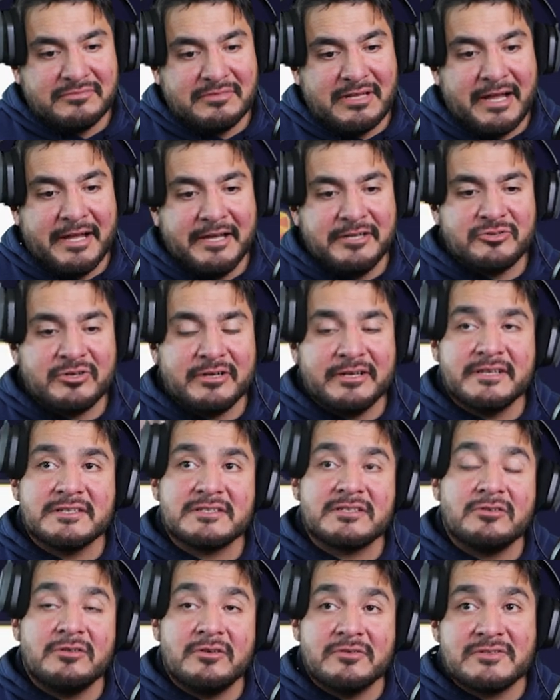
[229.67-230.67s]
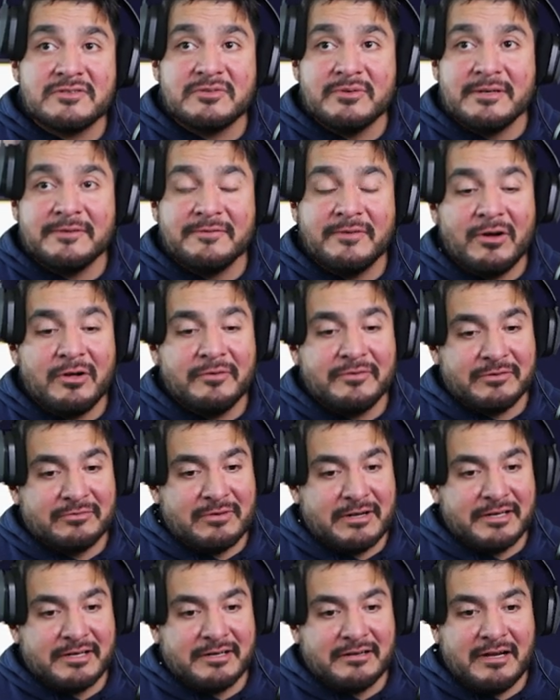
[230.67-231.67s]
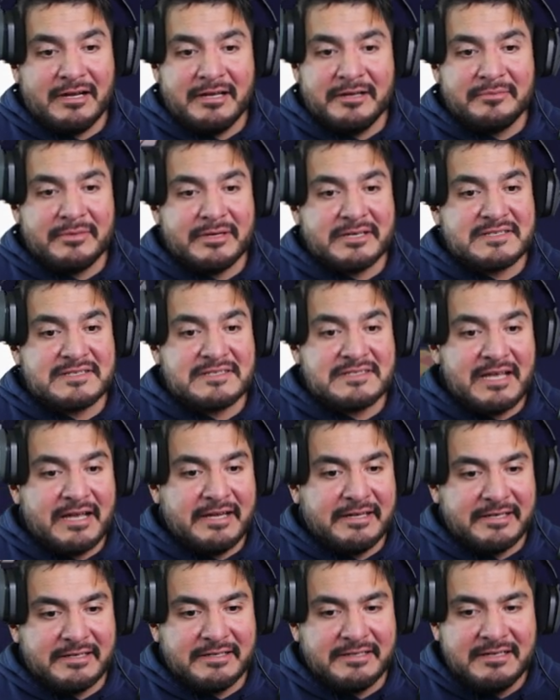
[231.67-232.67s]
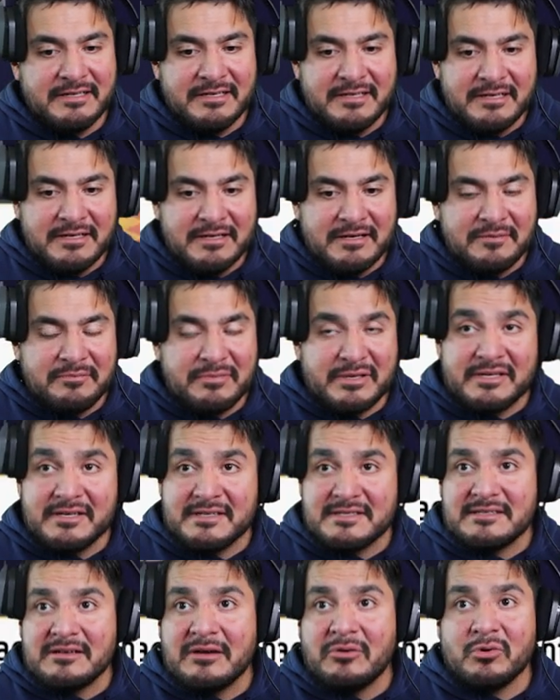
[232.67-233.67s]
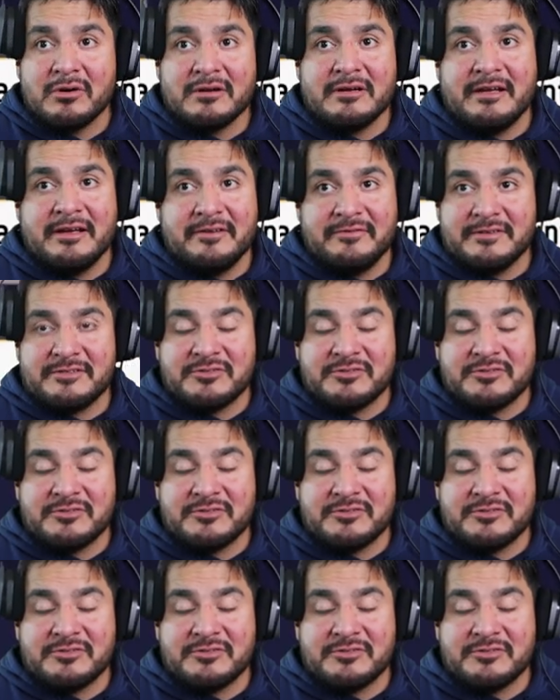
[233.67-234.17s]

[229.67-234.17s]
Hydra is close to evolving right here. I am excited because we're gonna have a